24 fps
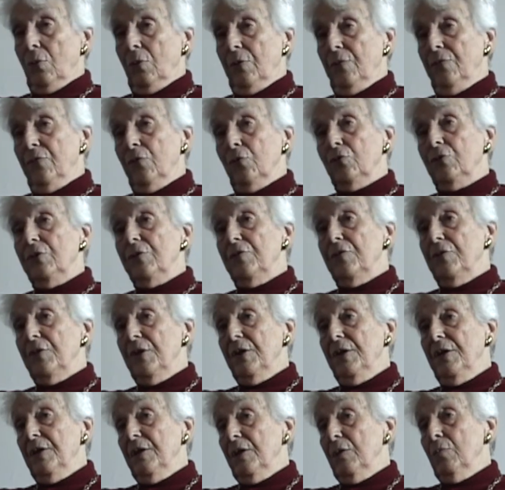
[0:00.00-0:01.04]
war. In
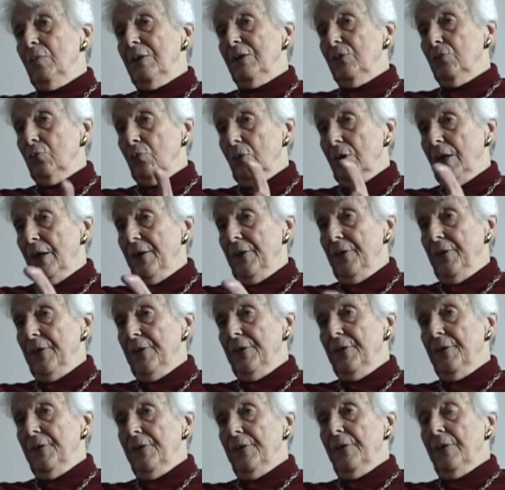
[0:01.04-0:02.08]
1943, he went to
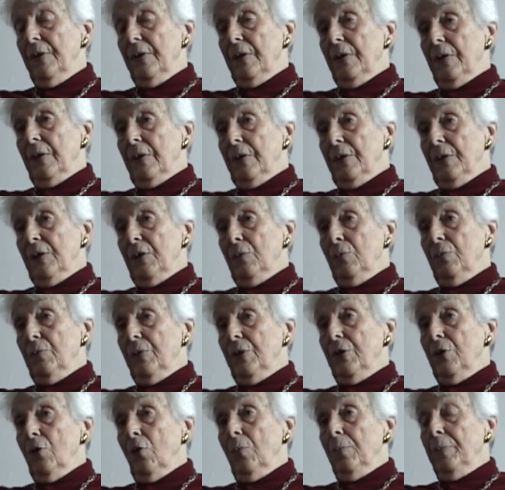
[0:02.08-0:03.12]
London.
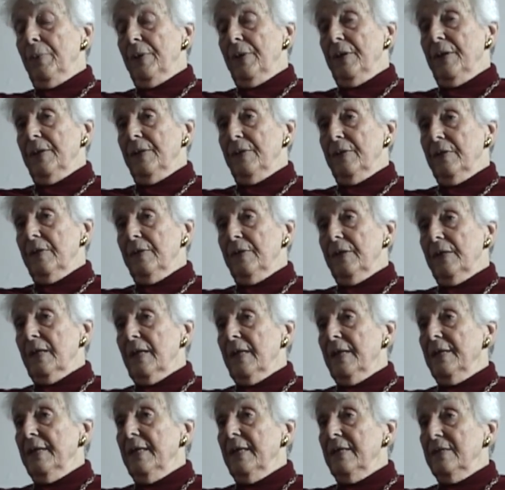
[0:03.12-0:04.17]
He operated a
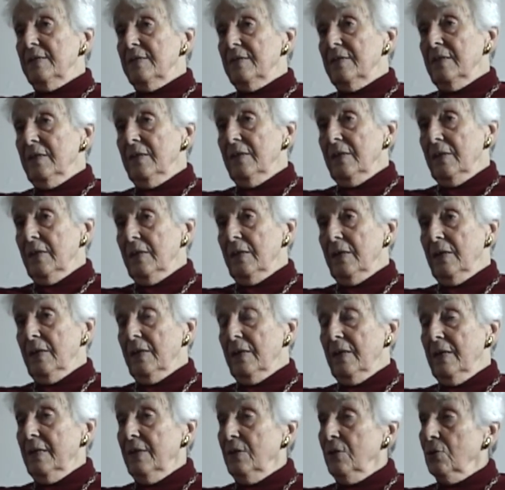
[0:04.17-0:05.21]
clandestine
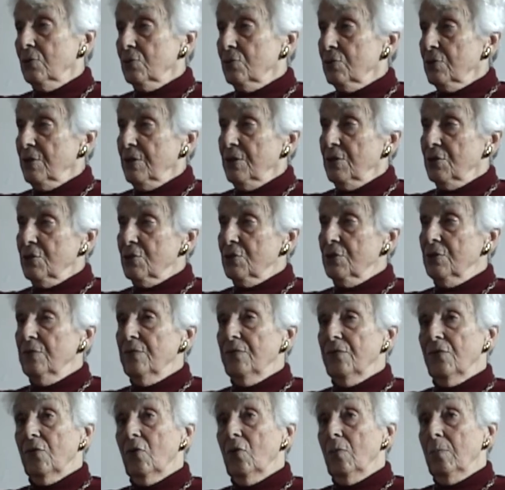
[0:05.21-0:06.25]
radio station
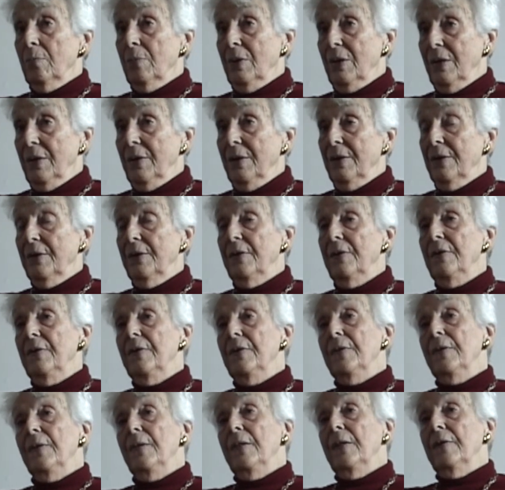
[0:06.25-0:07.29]
from London
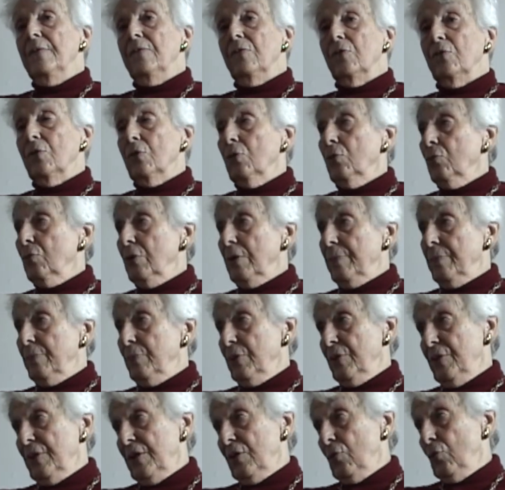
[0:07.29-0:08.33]
with the
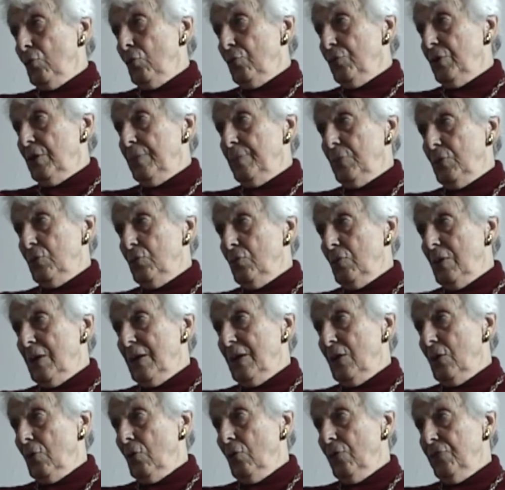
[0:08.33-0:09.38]

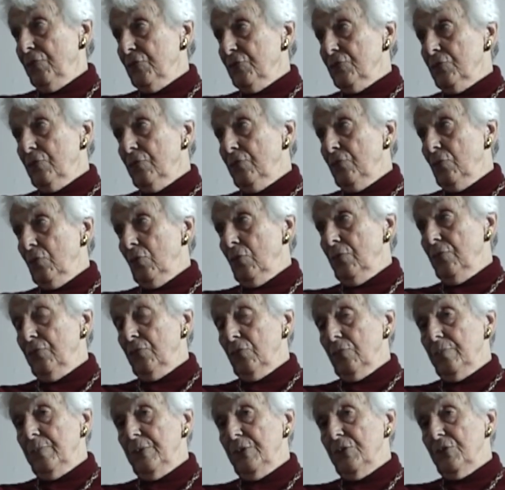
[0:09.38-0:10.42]
OWI, Office of War
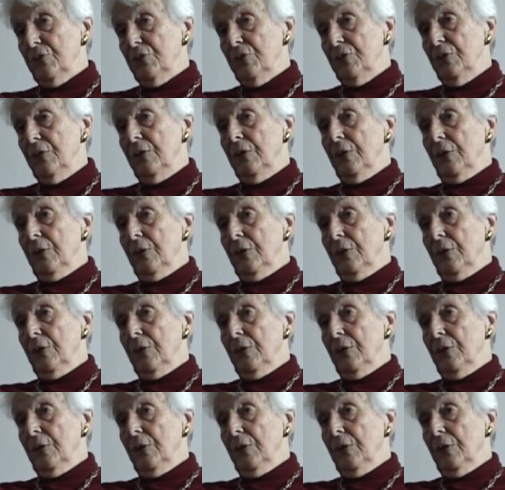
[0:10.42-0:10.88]
Information.